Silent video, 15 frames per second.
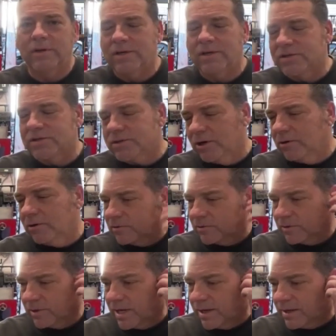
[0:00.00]
So
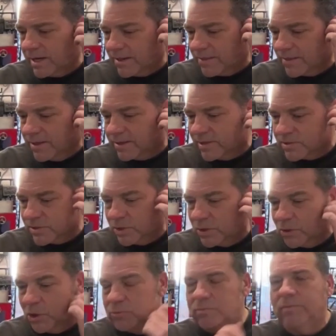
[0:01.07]
I think as a
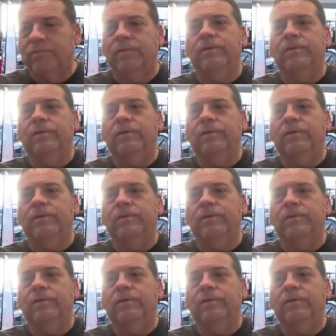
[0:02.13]
group,